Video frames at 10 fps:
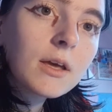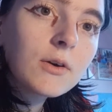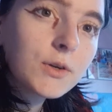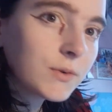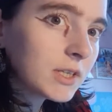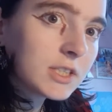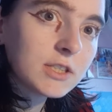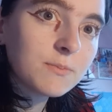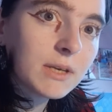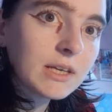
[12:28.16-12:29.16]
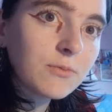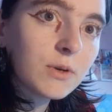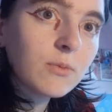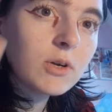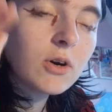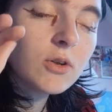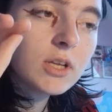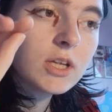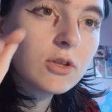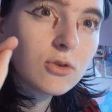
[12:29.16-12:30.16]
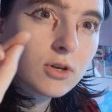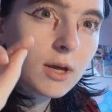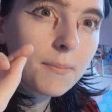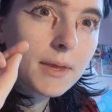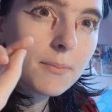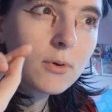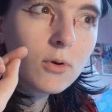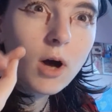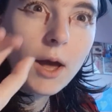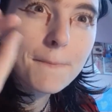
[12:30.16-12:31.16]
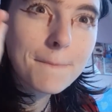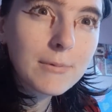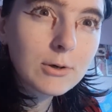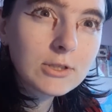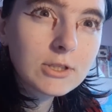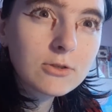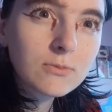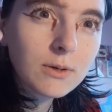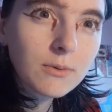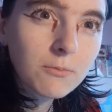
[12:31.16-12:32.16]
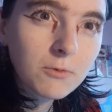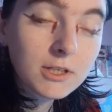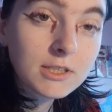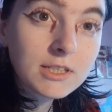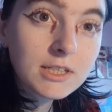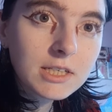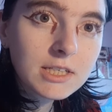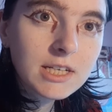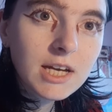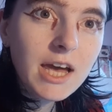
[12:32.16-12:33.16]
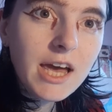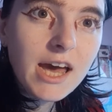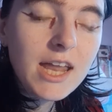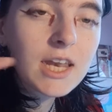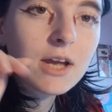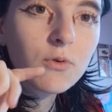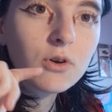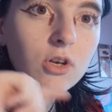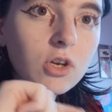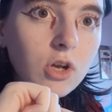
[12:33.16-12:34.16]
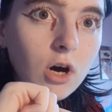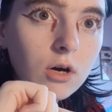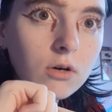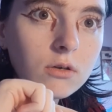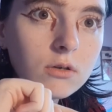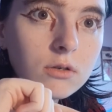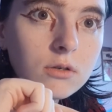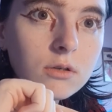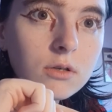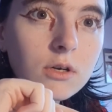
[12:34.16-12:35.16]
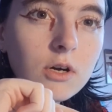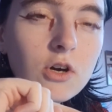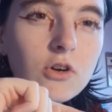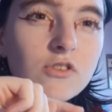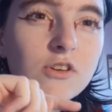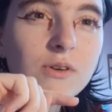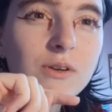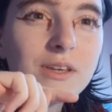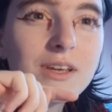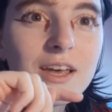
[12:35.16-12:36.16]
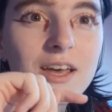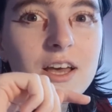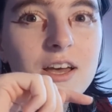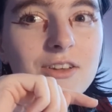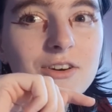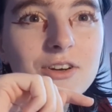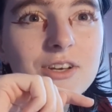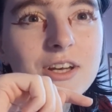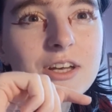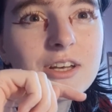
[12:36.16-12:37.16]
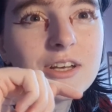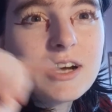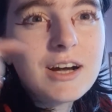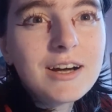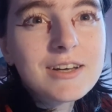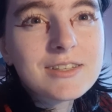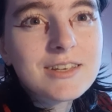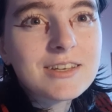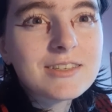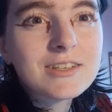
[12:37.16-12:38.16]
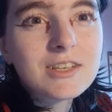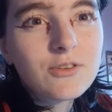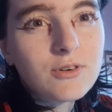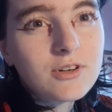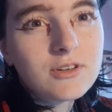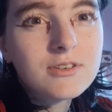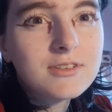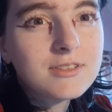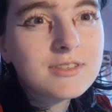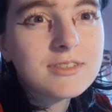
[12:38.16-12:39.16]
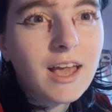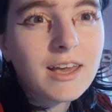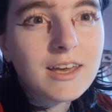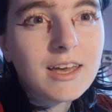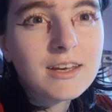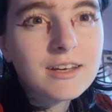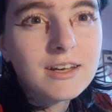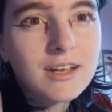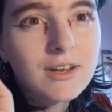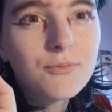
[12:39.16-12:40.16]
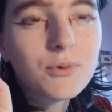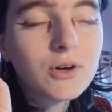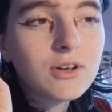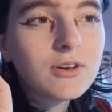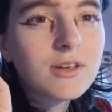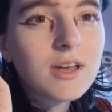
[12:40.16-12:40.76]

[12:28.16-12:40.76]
We wouldn't speak. We would only look at people and point to what we wanted, and they would know. So Loki says that they were psychic at that point.